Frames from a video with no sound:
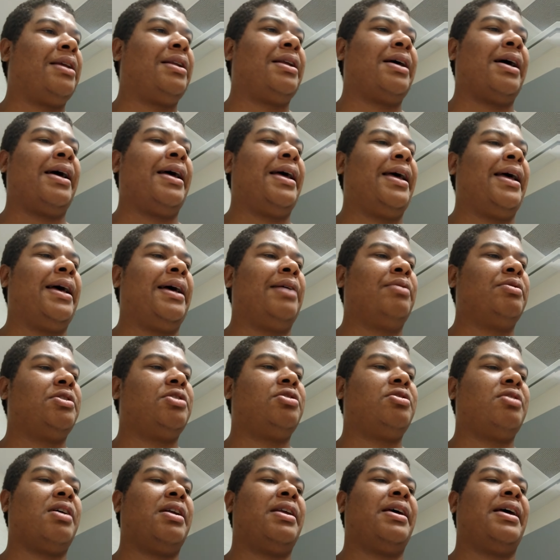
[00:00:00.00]
And I
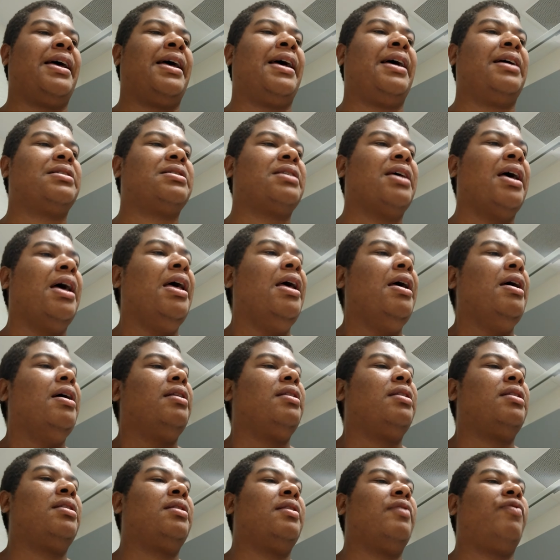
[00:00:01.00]
was trying to ask
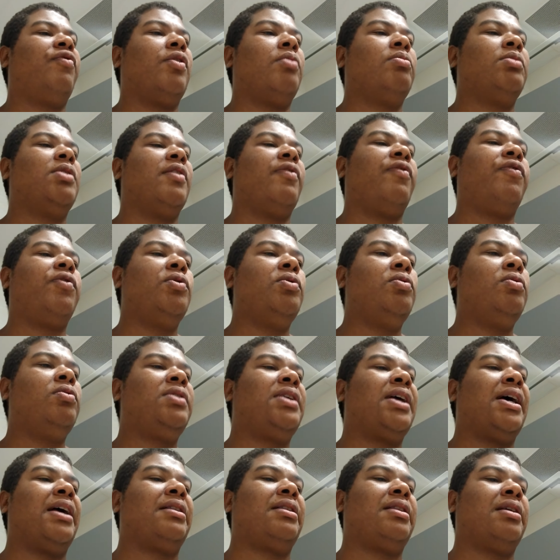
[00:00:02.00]
from the
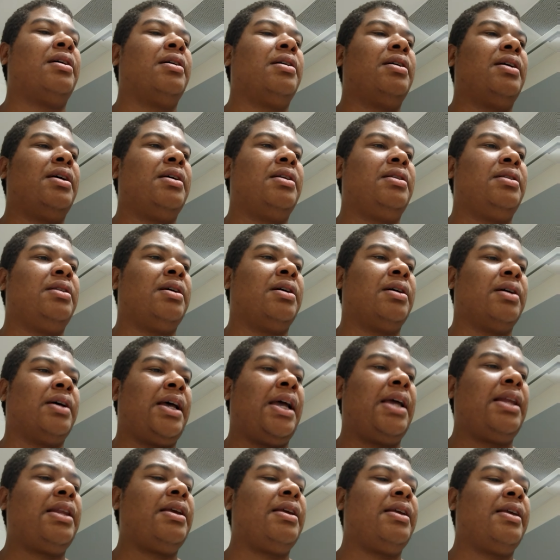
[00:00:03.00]
food that the
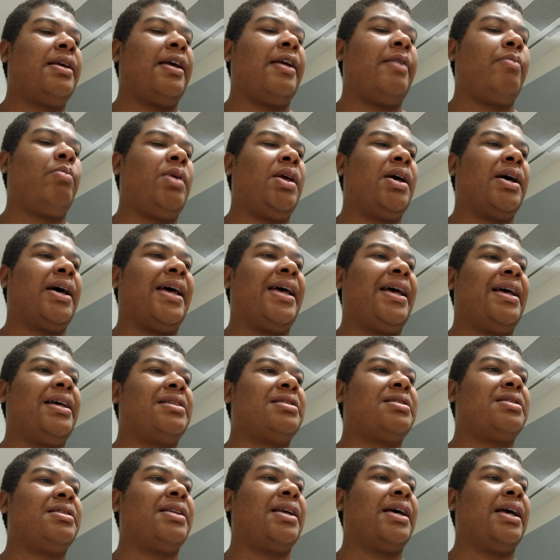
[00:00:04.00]
lady gave me
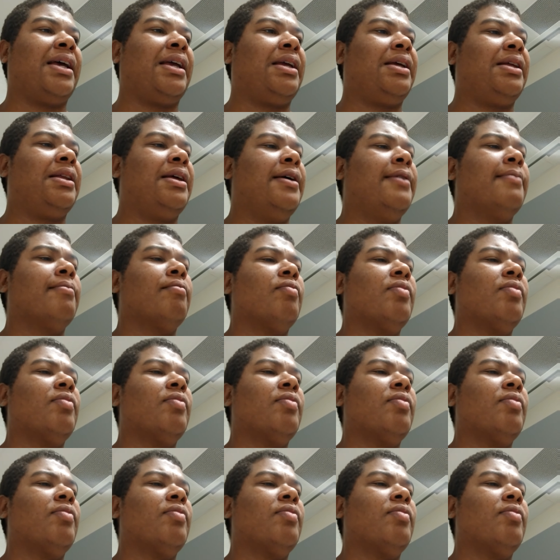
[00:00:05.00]
last night,